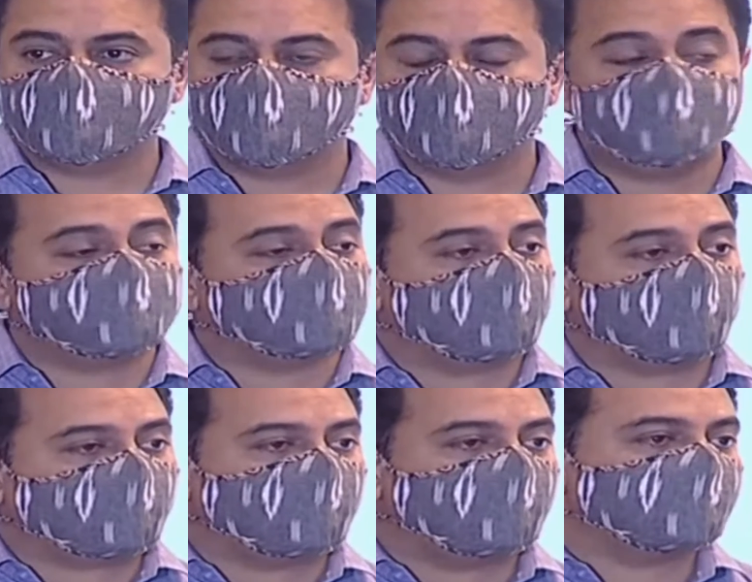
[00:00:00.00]
please do not
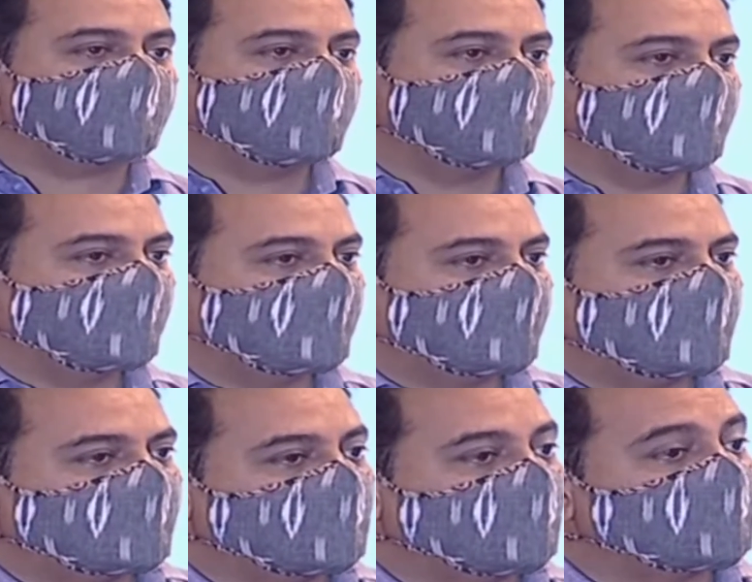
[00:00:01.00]
have
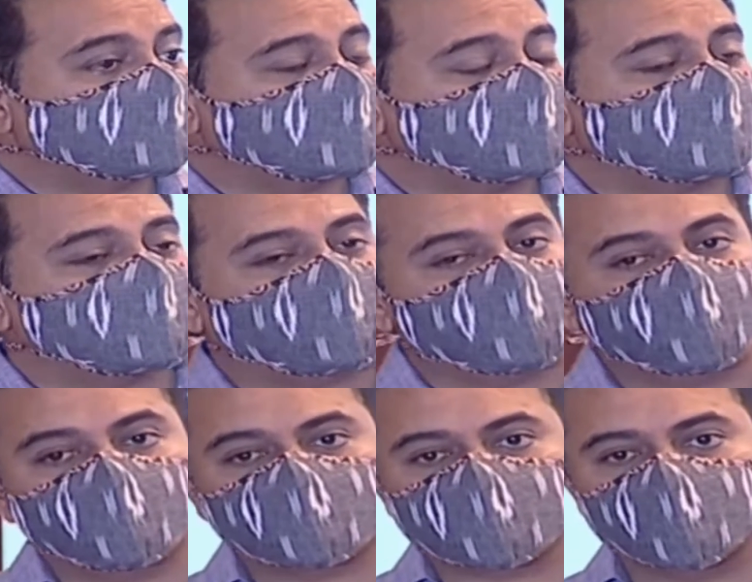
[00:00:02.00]
an oversimplified
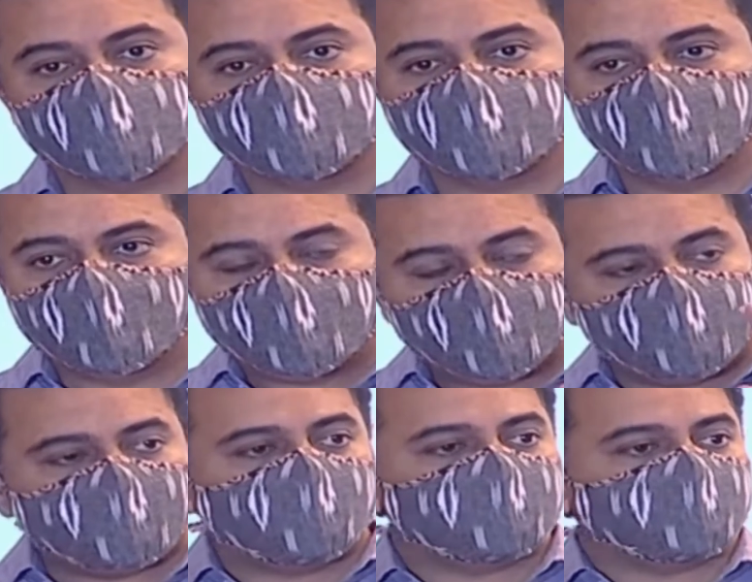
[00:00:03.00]
version of
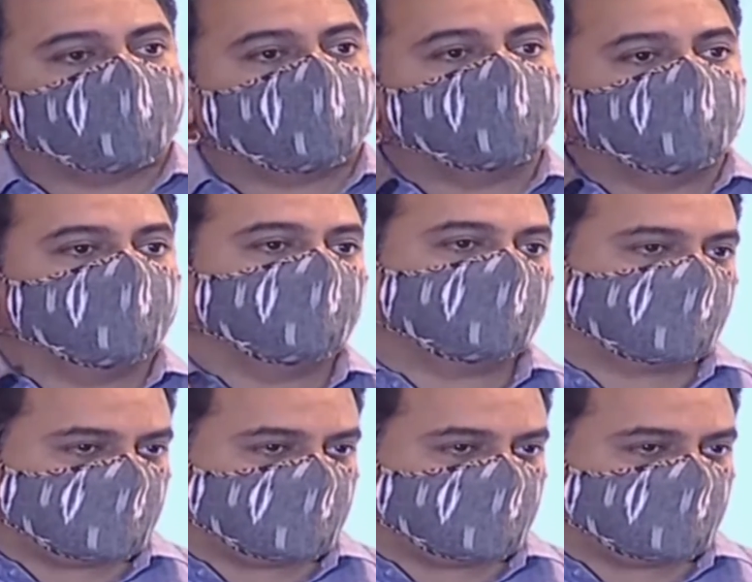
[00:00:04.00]
India as one unit.